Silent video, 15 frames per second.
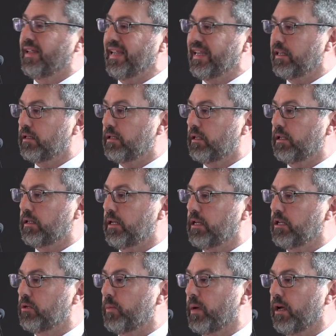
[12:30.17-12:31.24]
into the
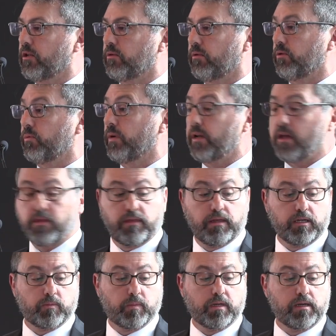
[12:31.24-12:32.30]
tin space, which we don't
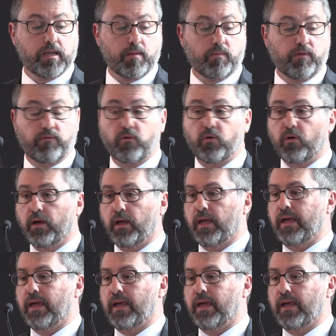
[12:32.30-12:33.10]
think's been done before,